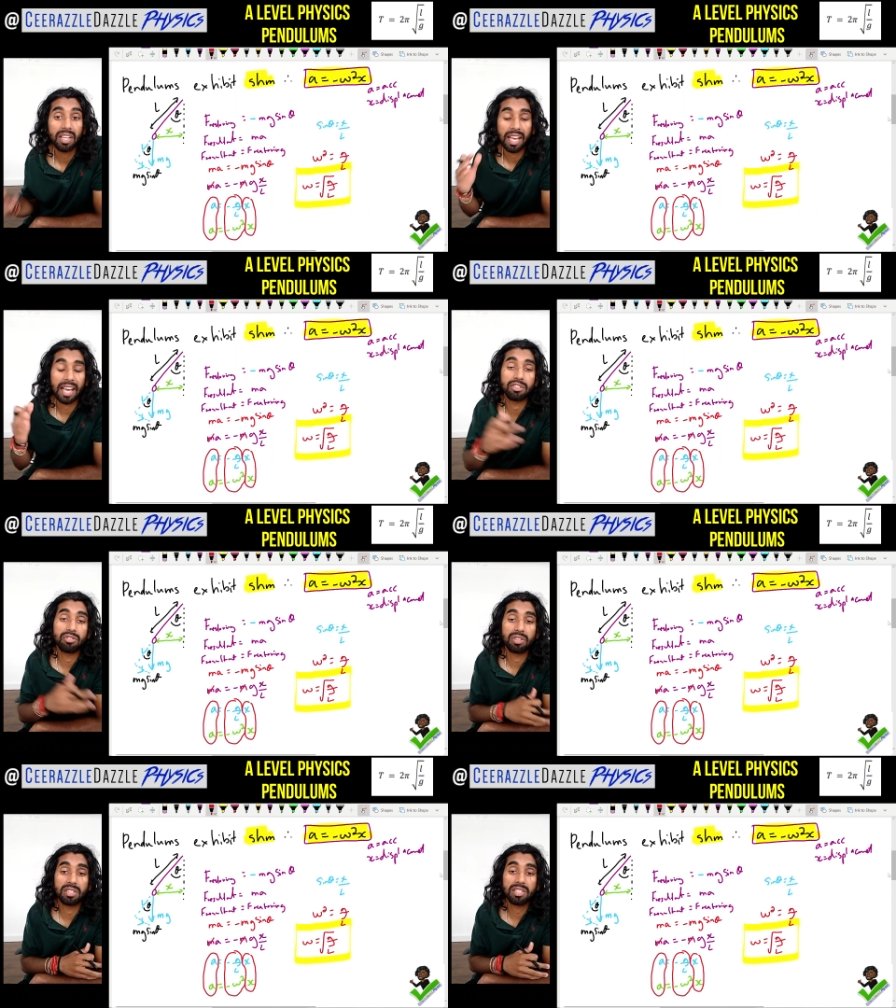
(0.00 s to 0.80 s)
As you
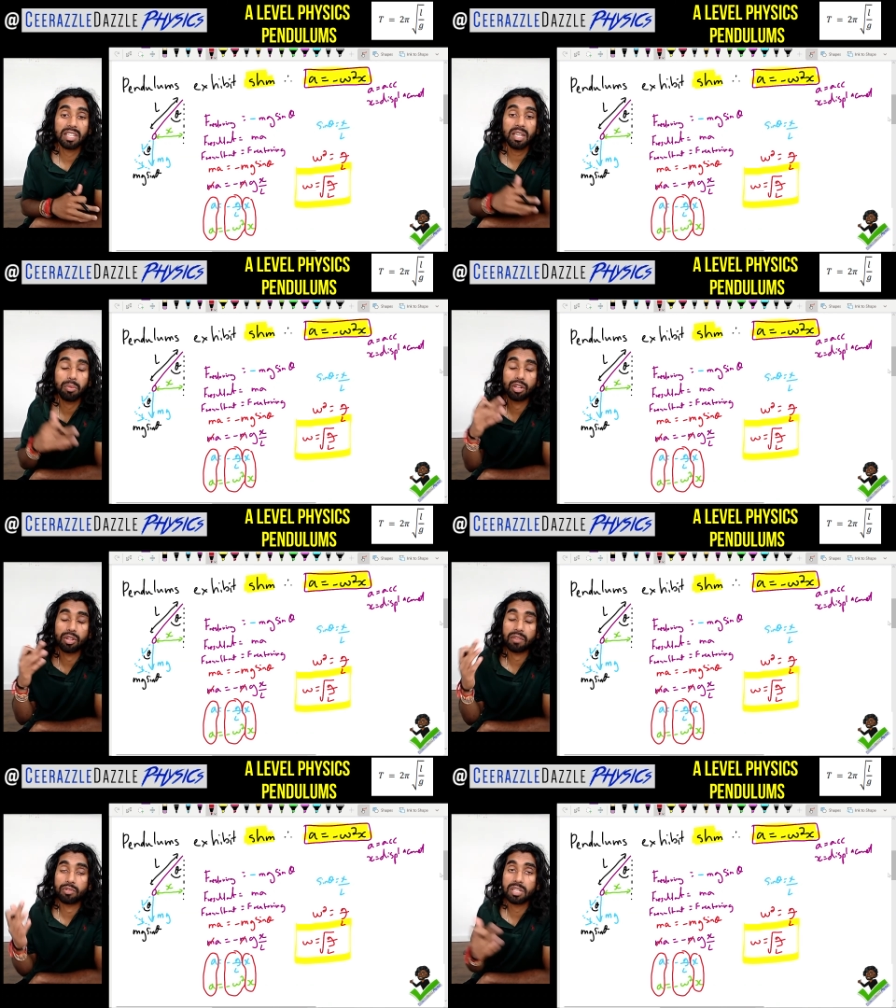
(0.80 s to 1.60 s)
can see, we know
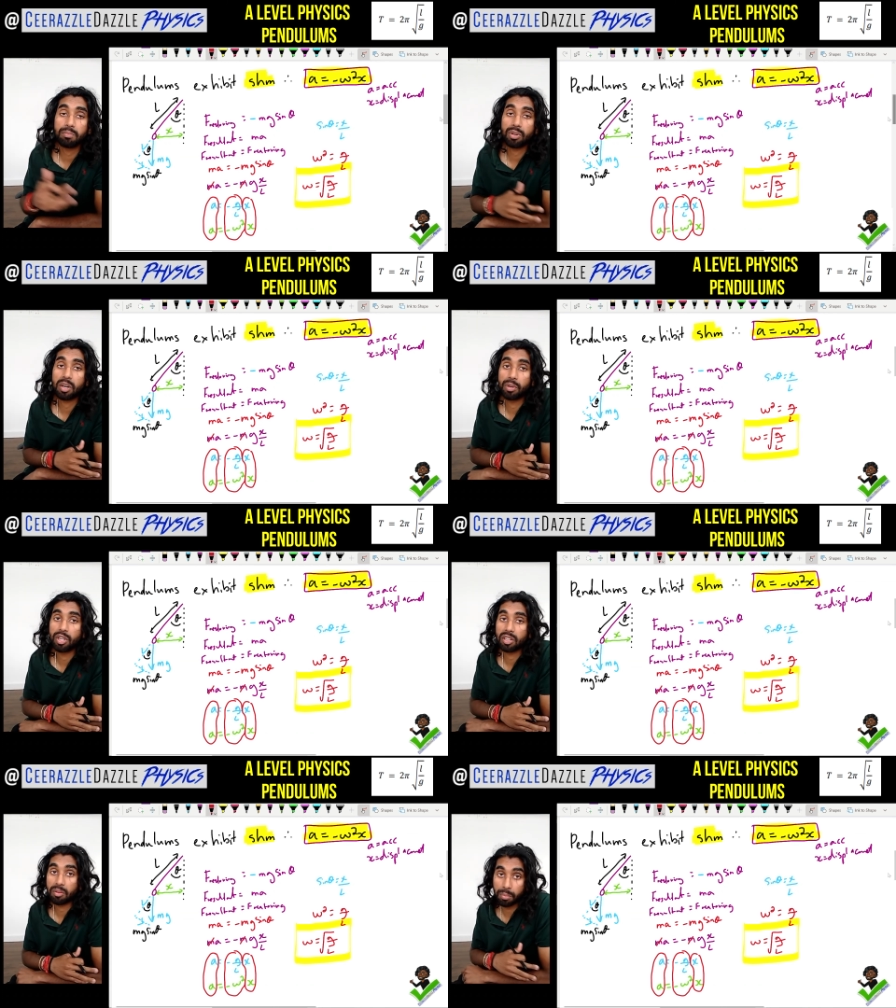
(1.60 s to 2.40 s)
that for simple
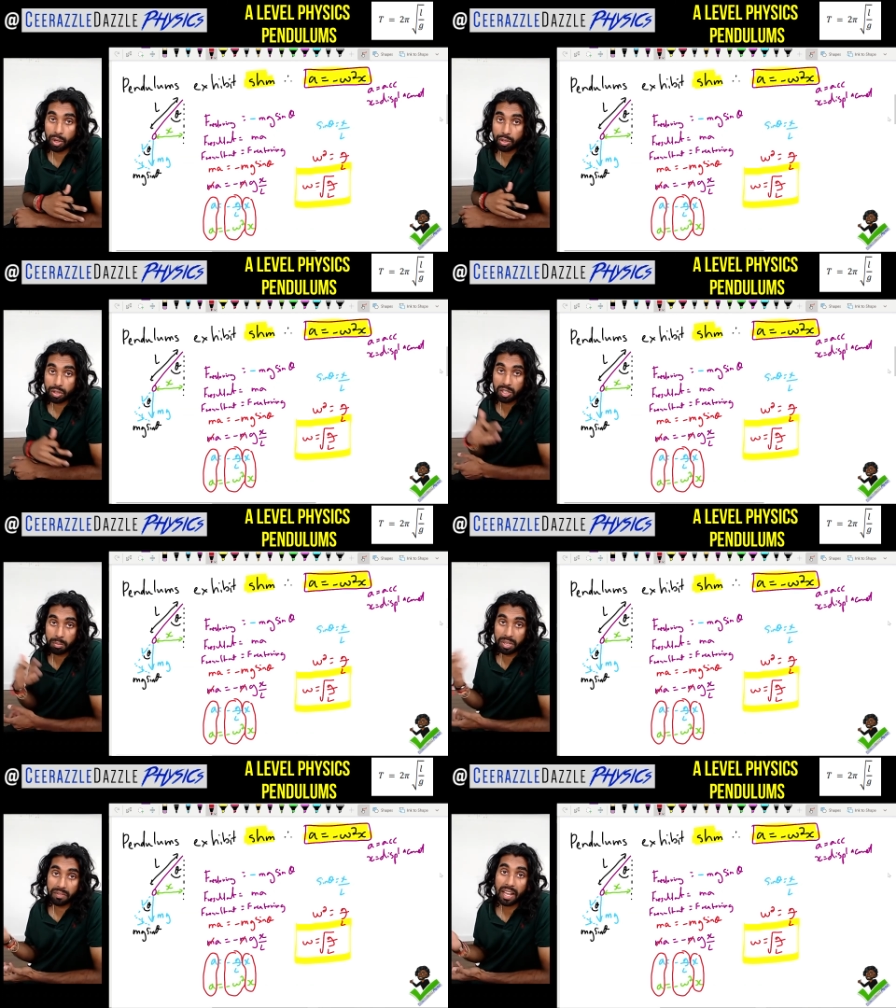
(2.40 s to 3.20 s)
harmonic motion to
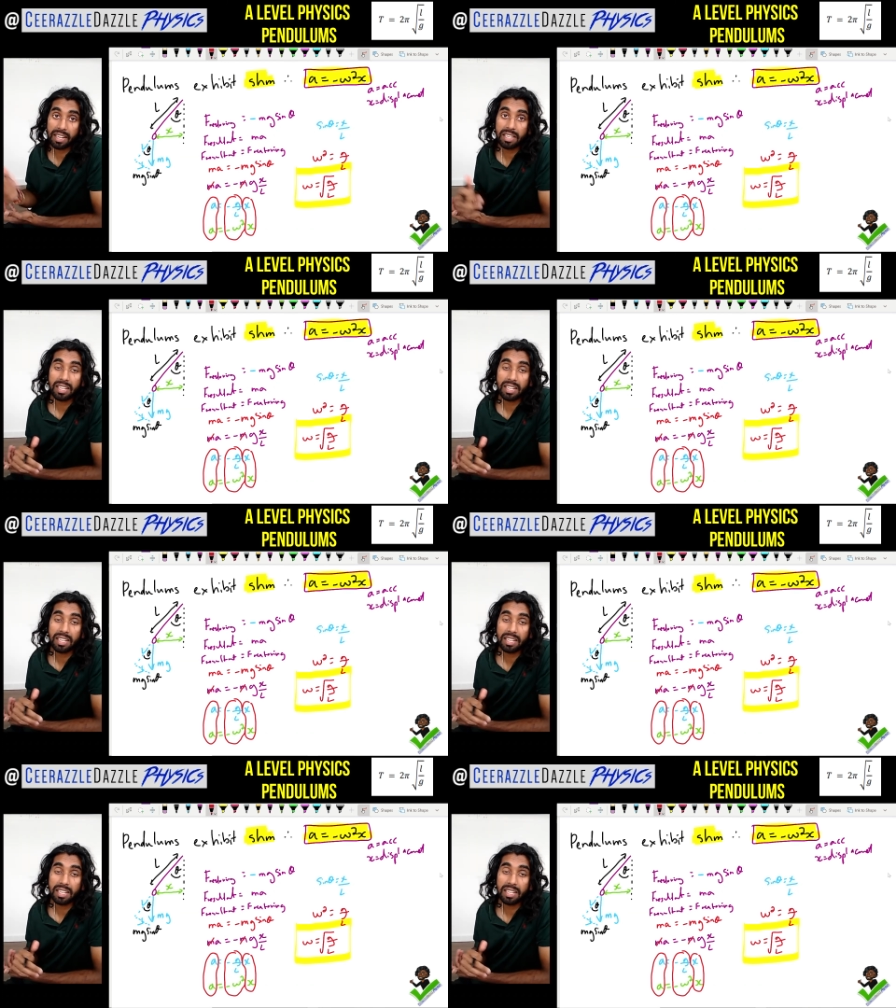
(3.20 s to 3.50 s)
be valid,